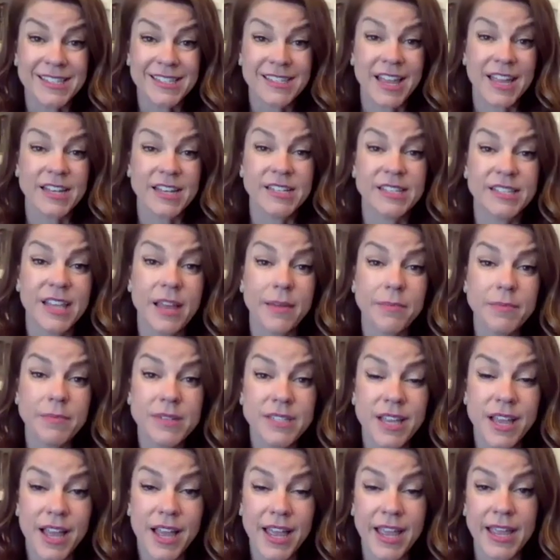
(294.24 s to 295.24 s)
And
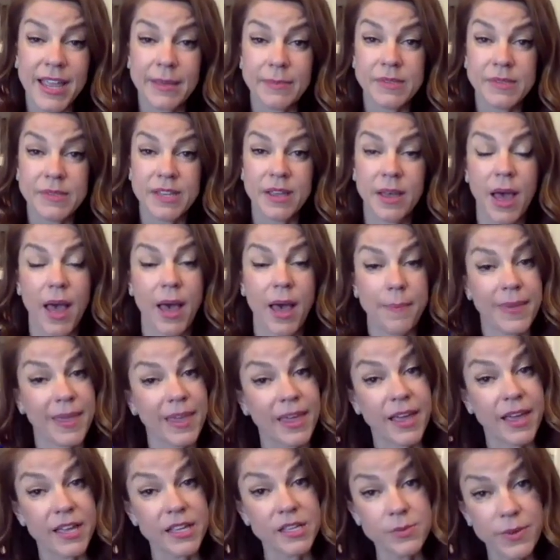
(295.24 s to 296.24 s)
sometimes
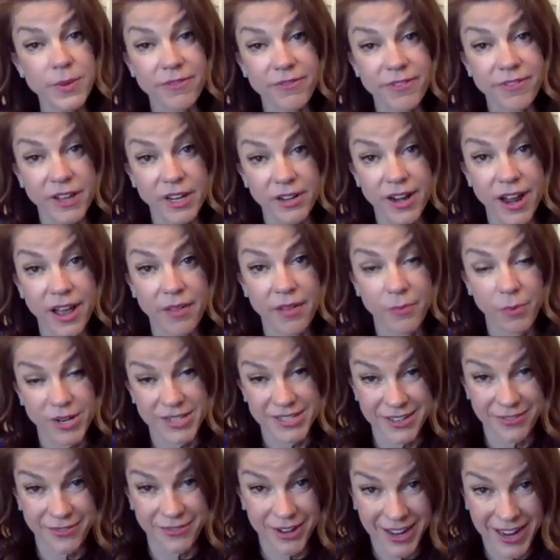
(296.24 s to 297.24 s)
because we figured out what
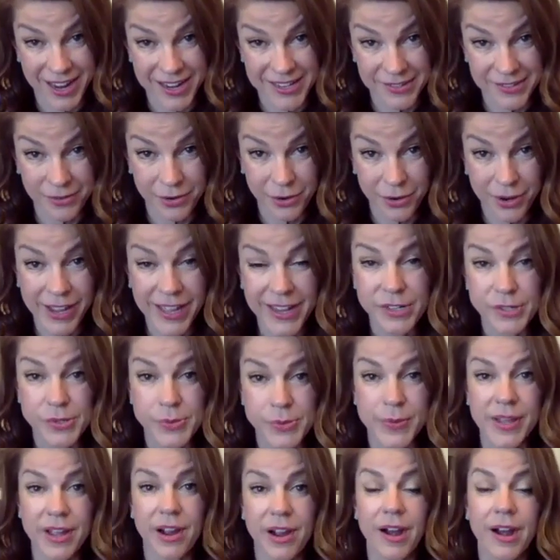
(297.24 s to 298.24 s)
different kinds of creators
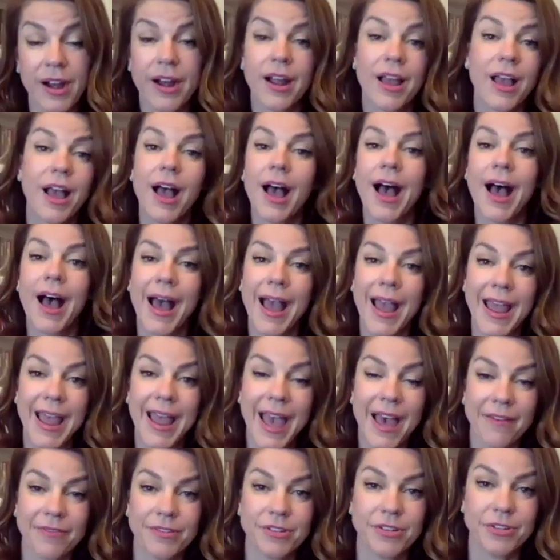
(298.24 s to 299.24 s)
we are, I
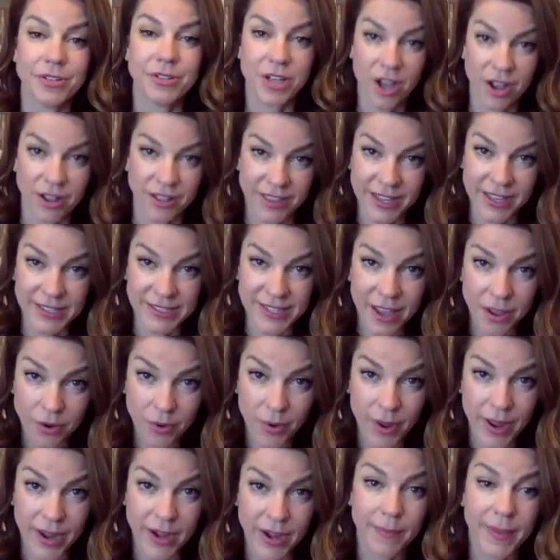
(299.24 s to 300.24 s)
have to talk things out
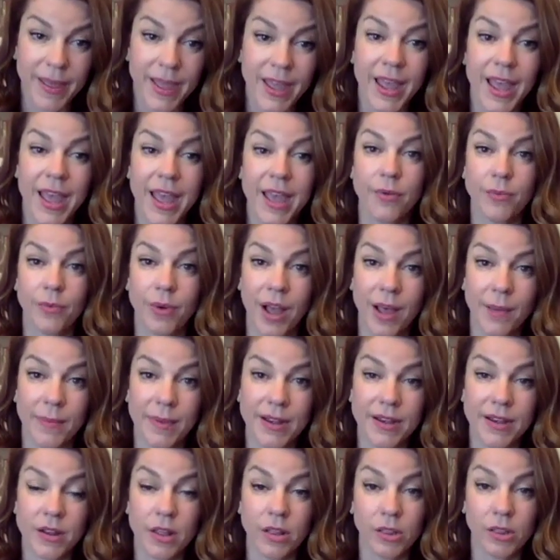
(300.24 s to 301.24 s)
quite a bit, and
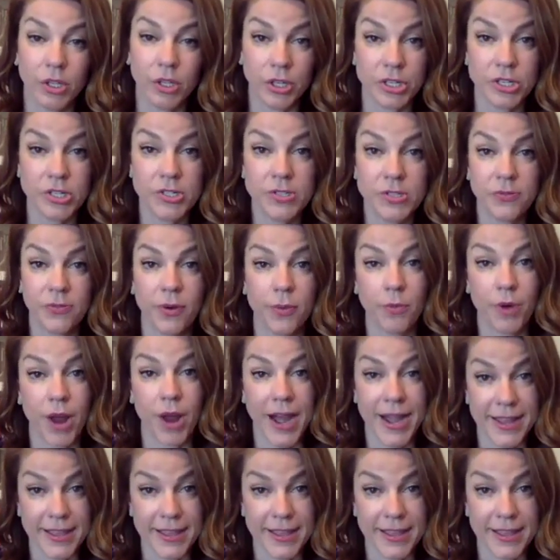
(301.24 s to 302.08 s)
Robin learns from writing